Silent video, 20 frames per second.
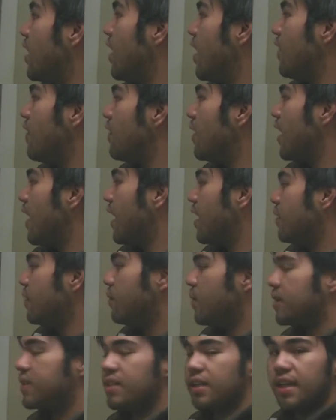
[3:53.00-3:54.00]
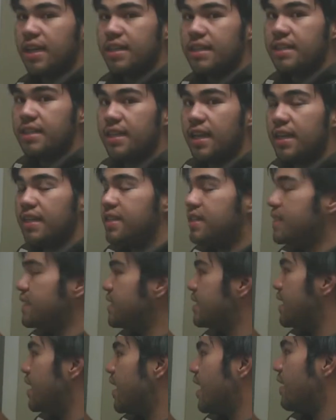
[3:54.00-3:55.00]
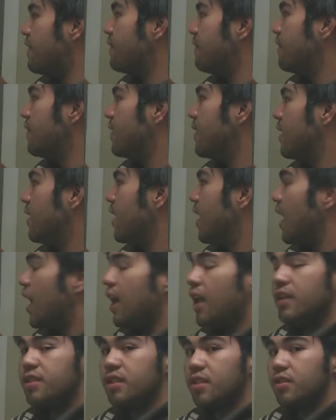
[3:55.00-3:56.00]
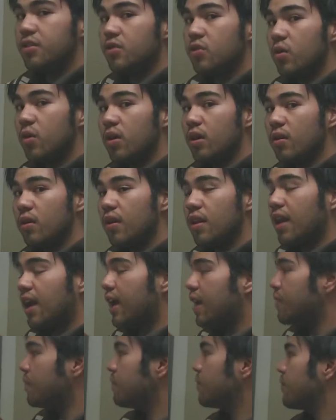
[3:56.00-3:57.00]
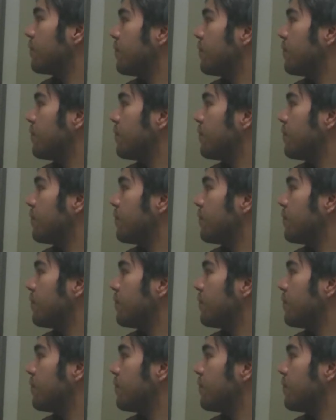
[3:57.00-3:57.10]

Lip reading: another line which extends the staff, and it's a short little line,